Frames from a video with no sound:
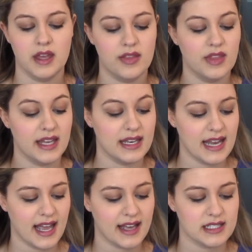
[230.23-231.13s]
Then
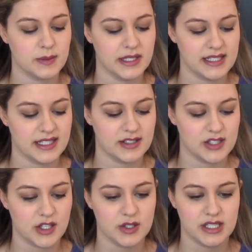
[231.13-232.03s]
next, please
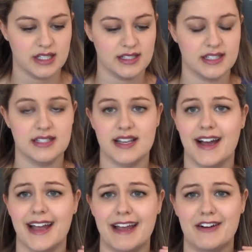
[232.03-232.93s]
excuse that this has got
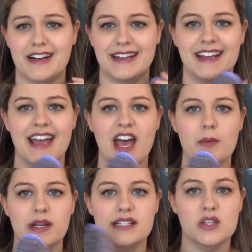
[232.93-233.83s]
hair in it,
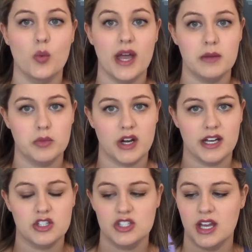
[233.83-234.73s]
but it's a wet brush.